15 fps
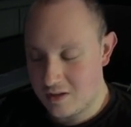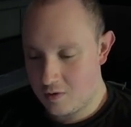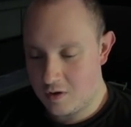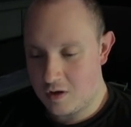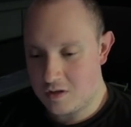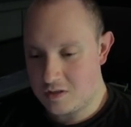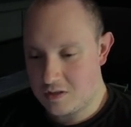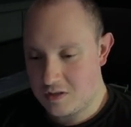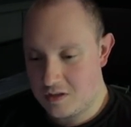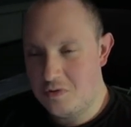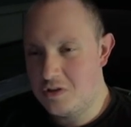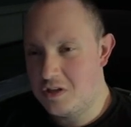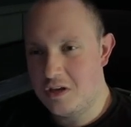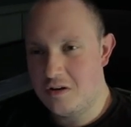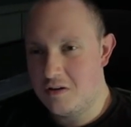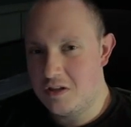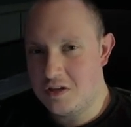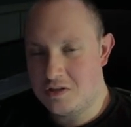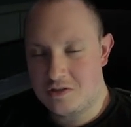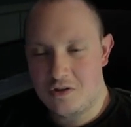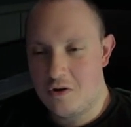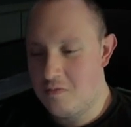Because Boothill
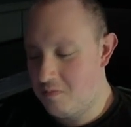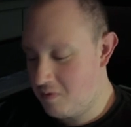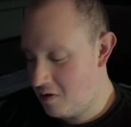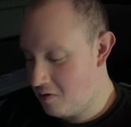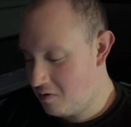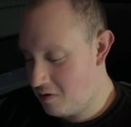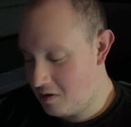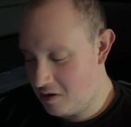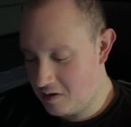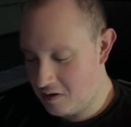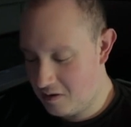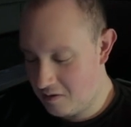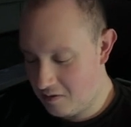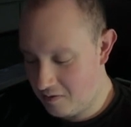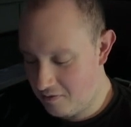is so broken,